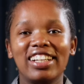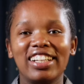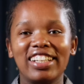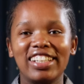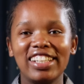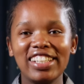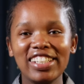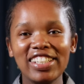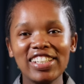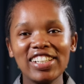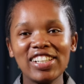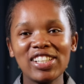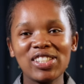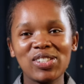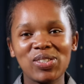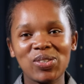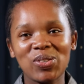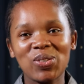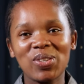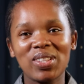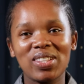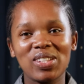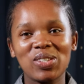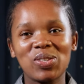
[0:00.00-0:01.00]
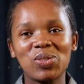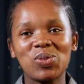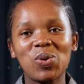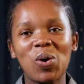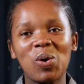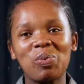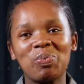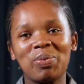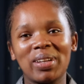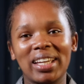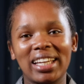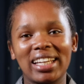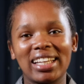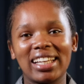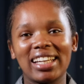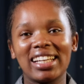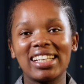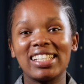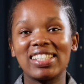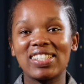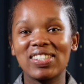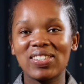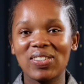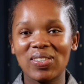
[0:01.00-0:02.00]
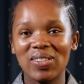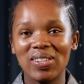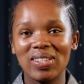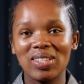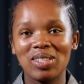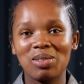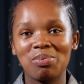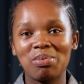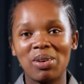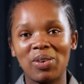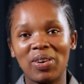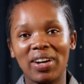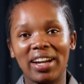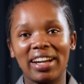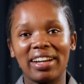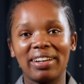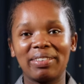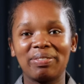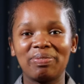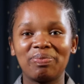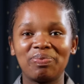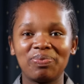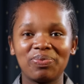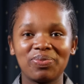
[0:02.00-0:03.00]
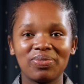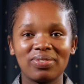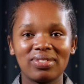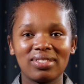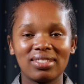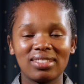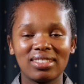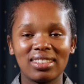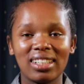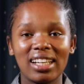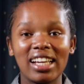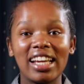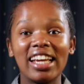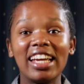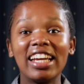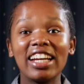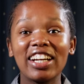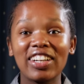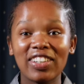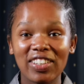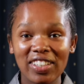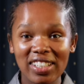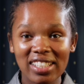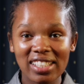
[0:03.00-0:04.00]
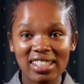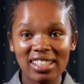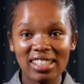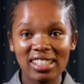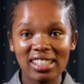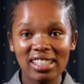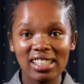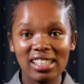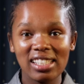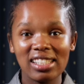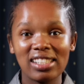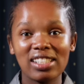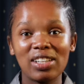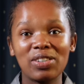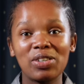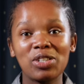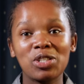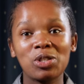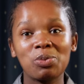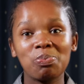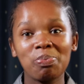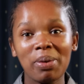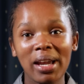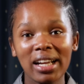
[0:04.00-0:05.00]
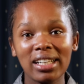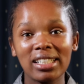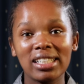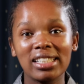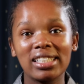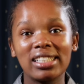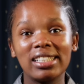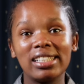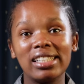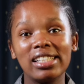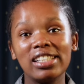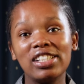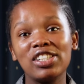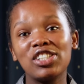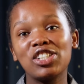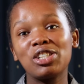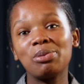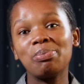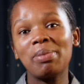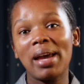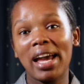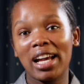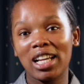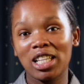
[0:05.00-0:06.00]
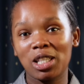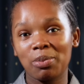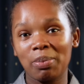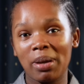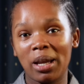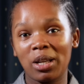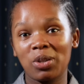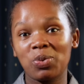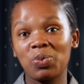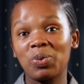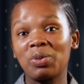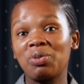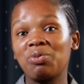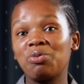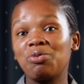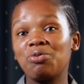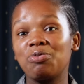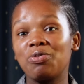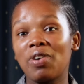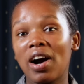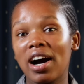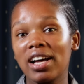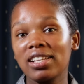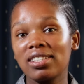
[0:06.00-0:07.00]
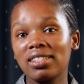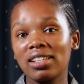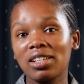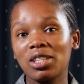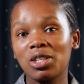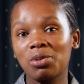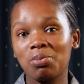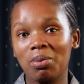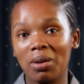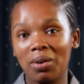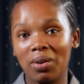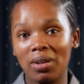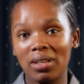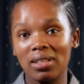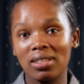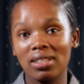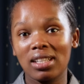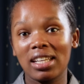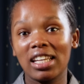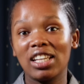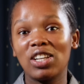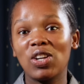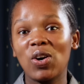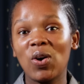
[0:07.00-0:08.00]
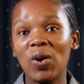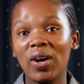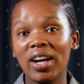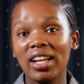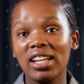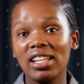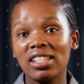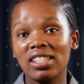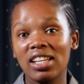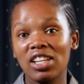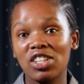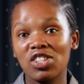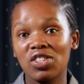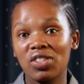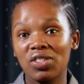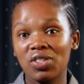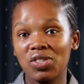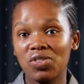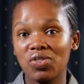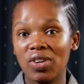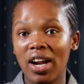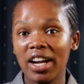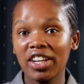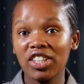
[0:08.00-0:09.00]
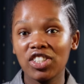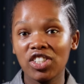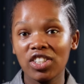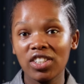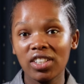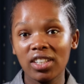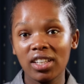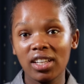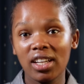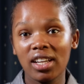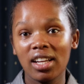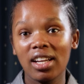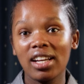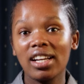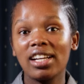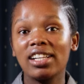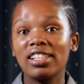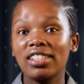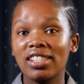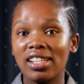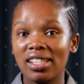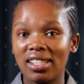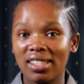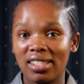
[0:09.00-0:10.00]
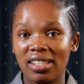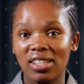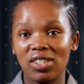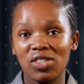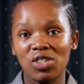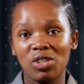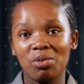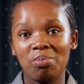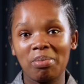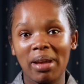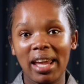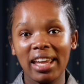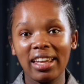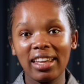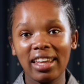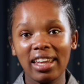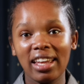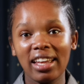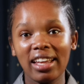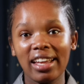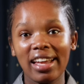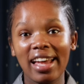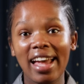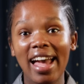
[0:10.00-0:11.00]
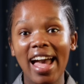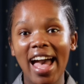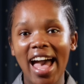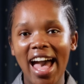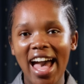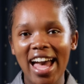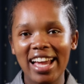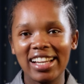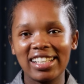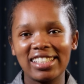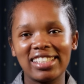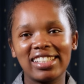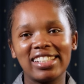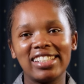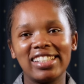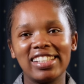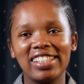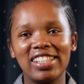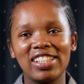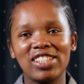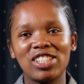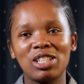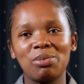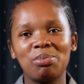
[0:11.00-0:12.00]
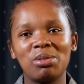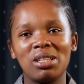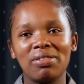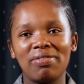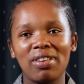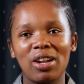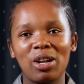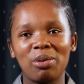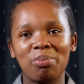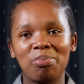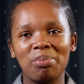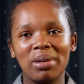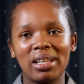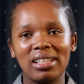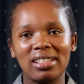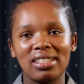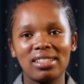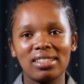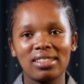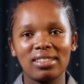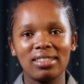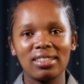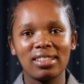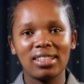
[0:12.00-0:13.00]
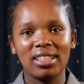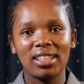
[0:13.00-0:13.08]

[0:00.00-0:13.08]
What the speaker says: Leading us through this topic is Marais. Chris is a respected leadership expert with vast experience in organizational structure, decision-making, and leadership development.